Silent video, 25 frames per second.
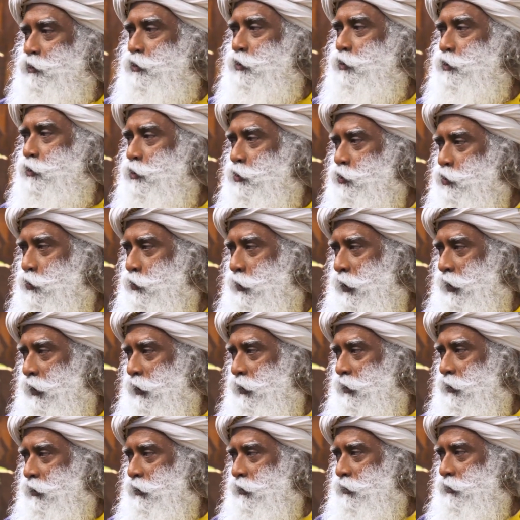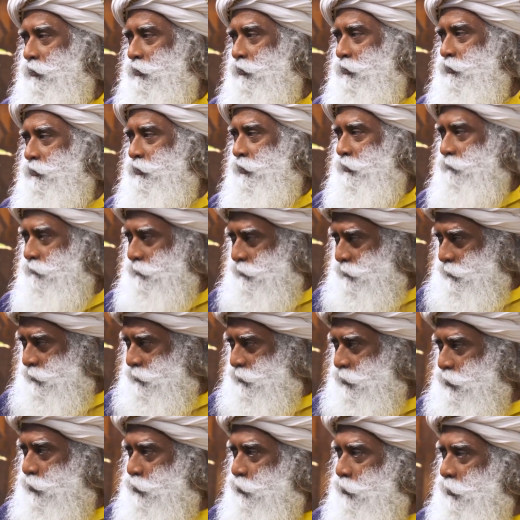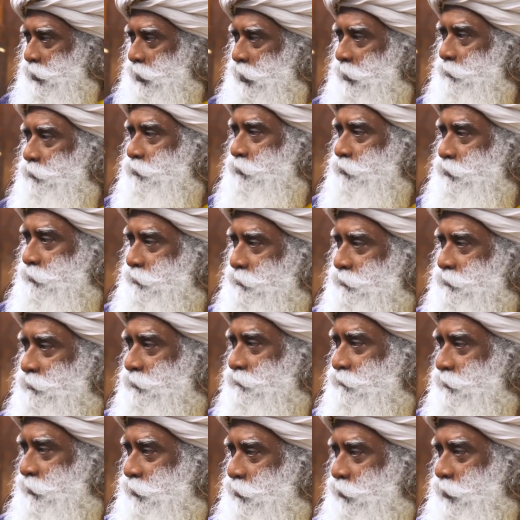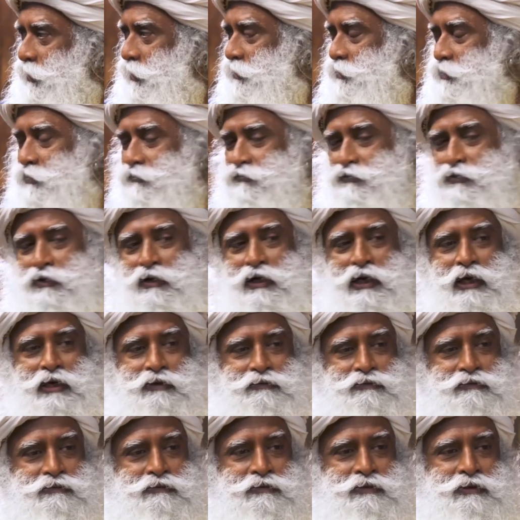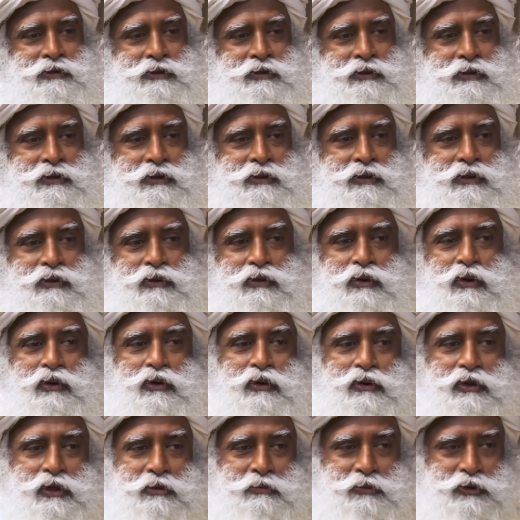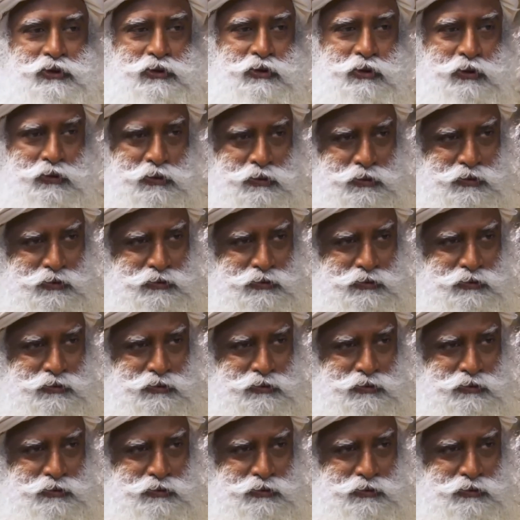don't do well, they will sit on your lap for your rest of your life. No, they must go.